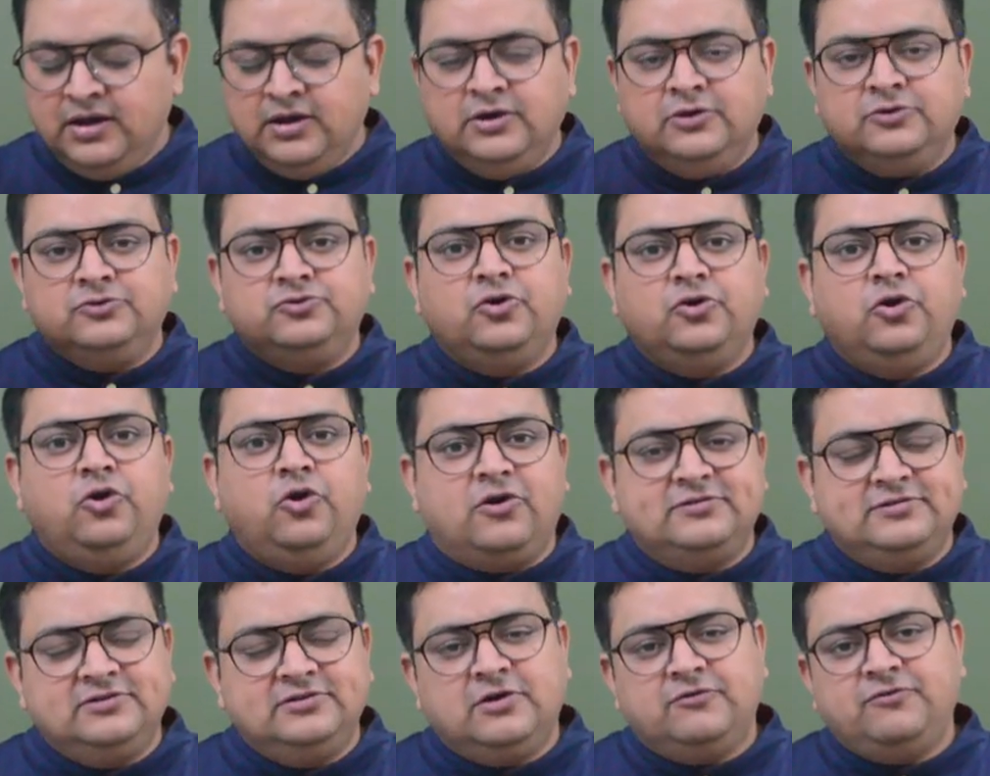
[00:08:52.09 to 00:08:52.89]
So
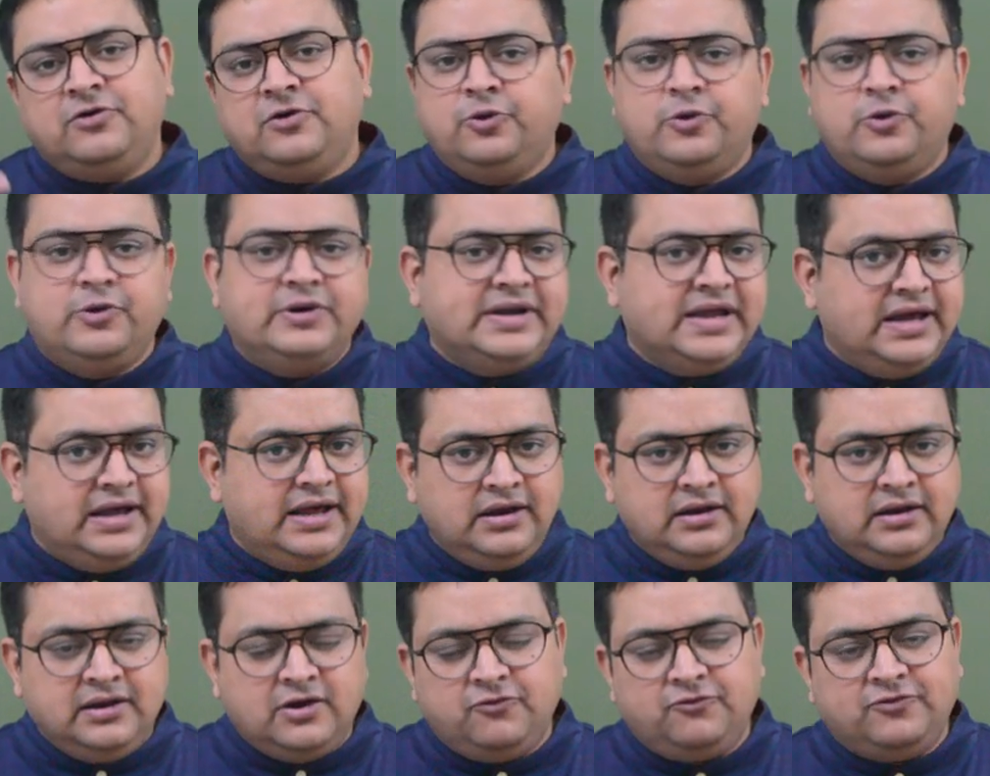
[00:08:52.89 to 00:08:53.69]
losses of a
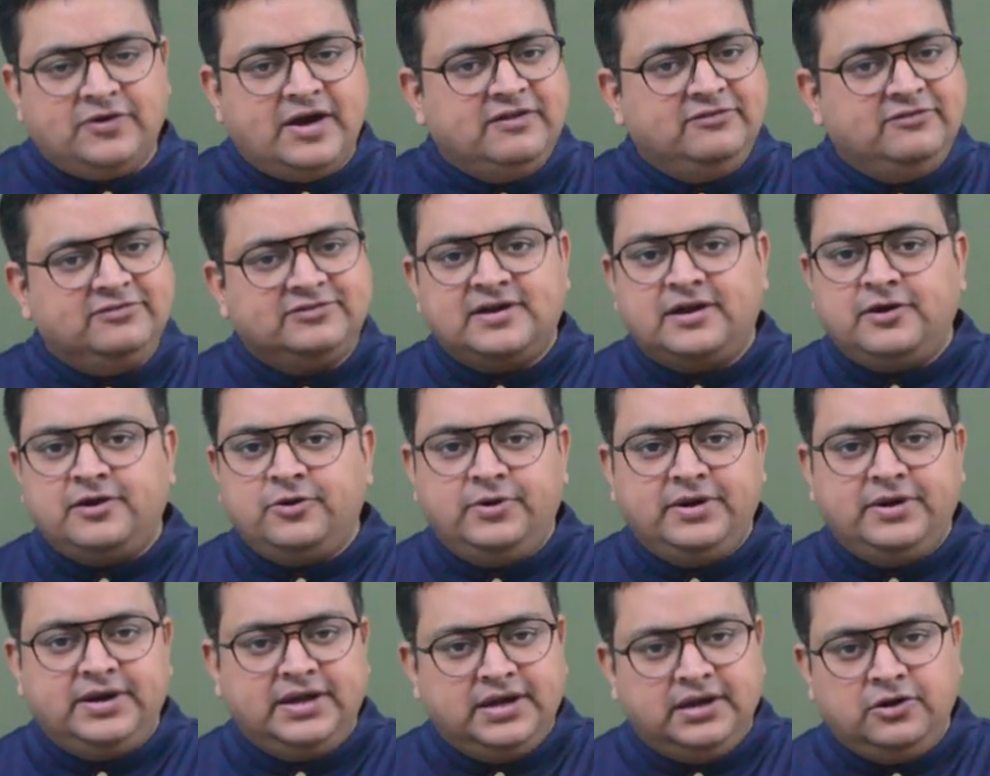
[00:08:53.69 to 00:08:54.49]
hotel, a 5-star
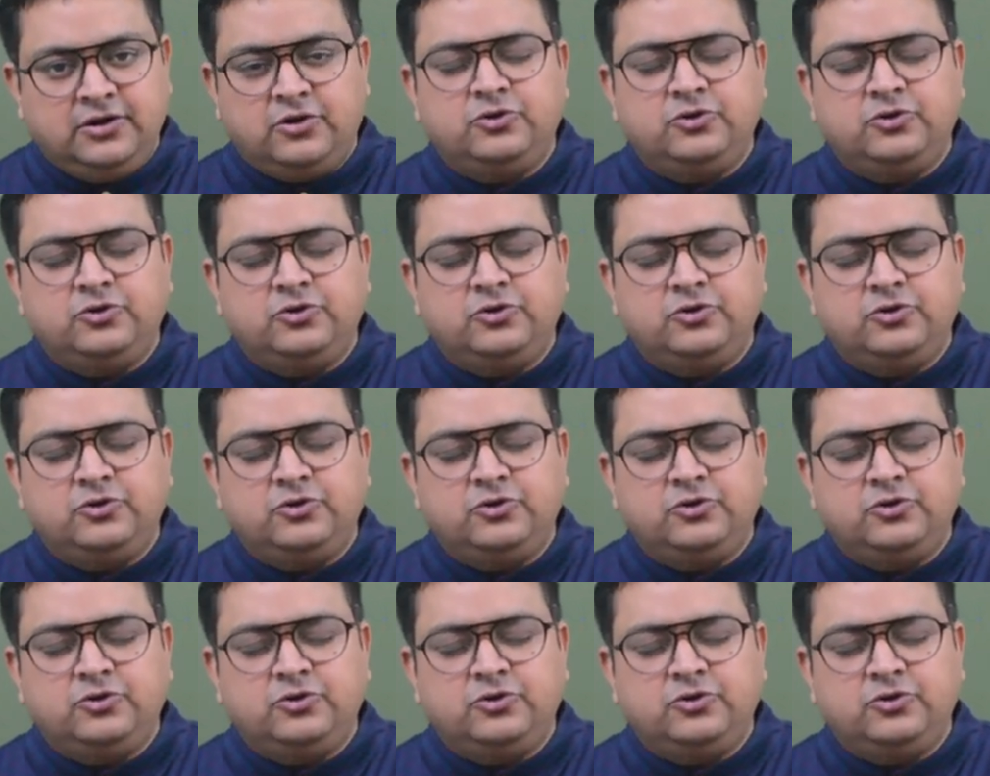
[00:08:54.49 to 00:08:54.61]
hotel